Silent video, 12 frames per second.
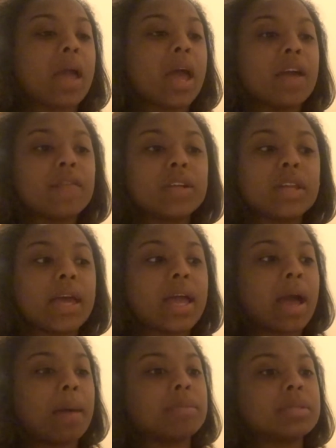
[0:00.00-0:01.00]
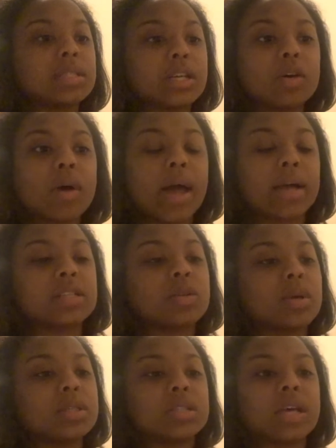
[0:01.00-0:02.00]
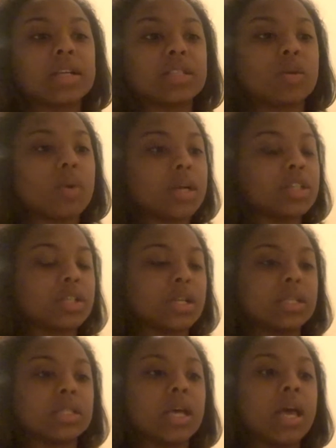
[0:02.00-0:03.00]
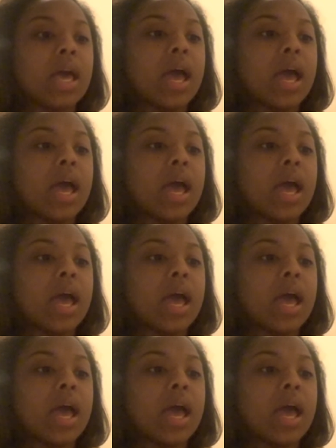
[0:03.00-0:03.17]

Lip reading: every day I'm still asking questions.